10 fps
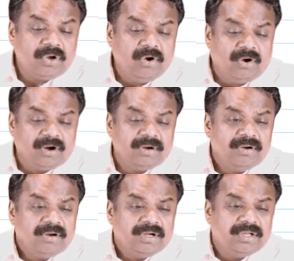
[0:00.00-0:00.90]
or
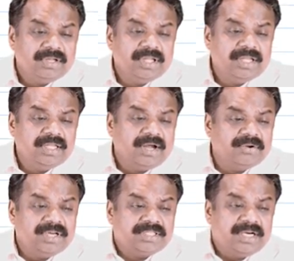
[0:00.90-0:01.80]
now
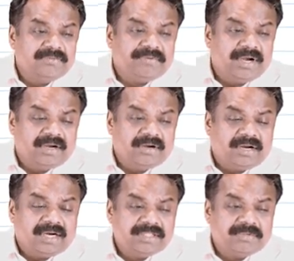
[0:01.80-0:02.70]
it's a different
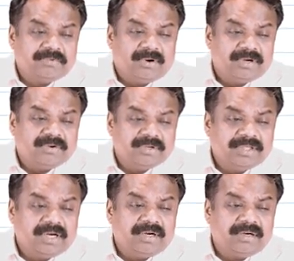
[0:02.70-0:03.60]
concept
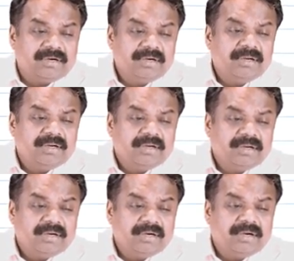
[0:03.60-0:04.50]
altogether,
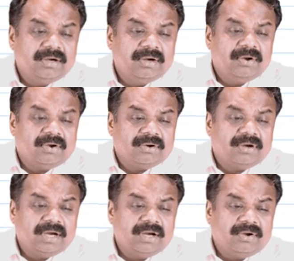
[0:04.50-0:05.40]

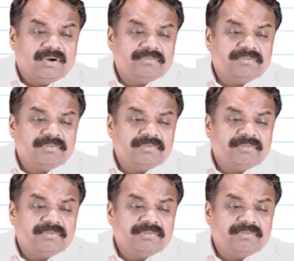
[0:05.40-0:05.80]
doctrine of